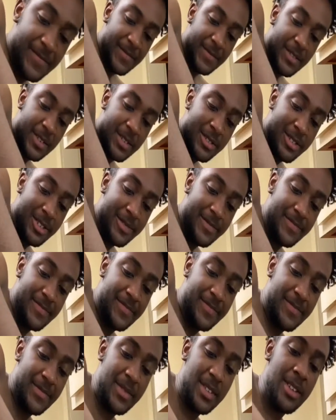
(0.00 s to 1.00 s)

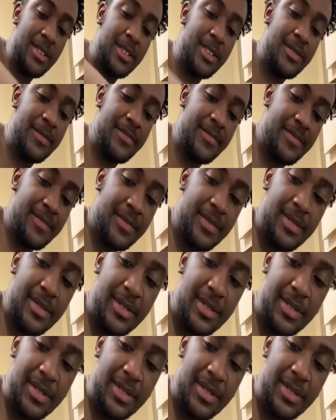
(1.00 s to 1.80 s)
No one is speaking in this clip.